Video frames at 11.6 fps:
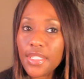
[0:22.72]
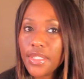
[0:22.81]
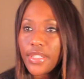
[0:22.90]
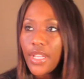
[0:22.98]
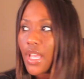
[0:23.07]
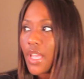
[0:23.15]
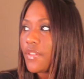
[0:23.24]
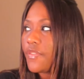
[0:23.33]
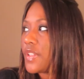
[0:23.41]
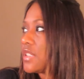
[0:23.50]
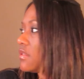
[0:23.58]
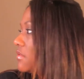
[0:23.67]
and stuff,
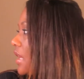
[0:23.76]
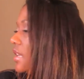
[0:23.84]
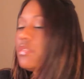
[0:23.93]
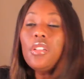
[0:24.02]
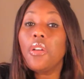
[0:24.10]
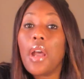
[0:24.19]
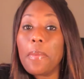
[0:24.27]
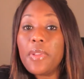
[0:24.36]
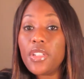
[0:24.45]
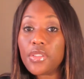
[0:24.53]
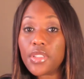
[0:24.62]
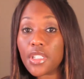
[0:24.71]
and I don't know, I've
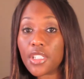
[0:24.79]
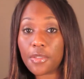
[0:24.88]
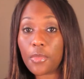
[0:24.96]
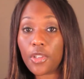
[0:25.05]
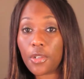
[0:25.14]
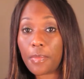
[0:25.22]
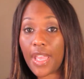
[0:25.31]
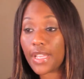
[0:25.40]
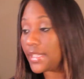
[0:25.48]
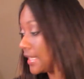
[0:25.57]
been using a smaller bag